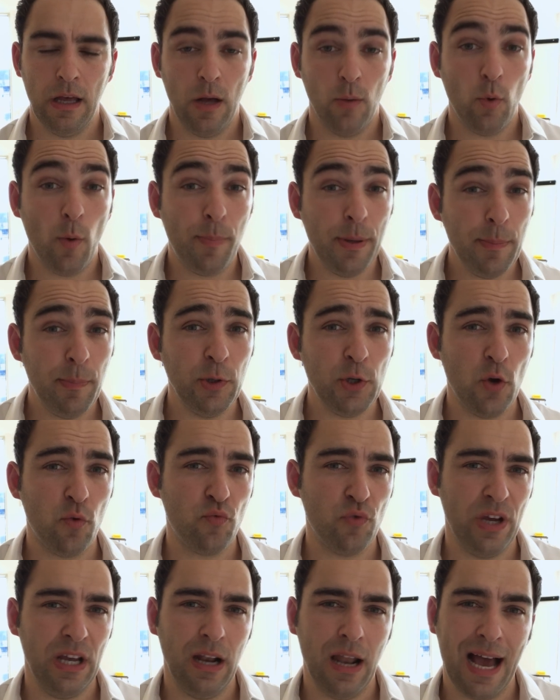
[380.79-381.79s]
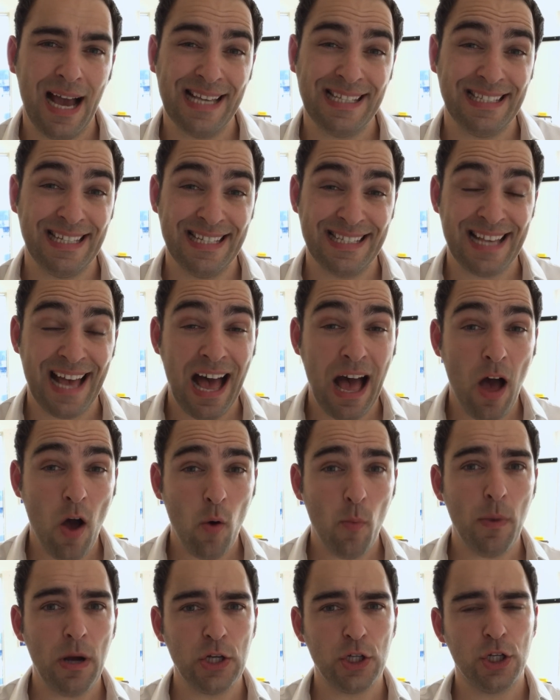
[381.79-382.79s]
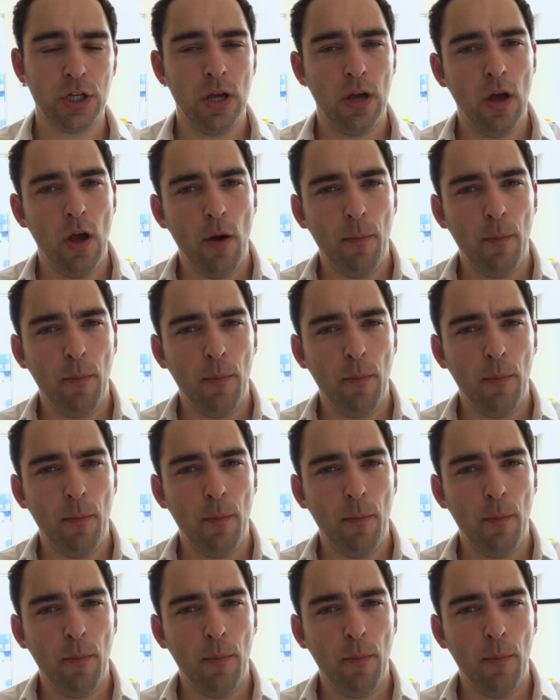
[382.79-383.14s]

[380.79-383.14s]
What people don't realize is how much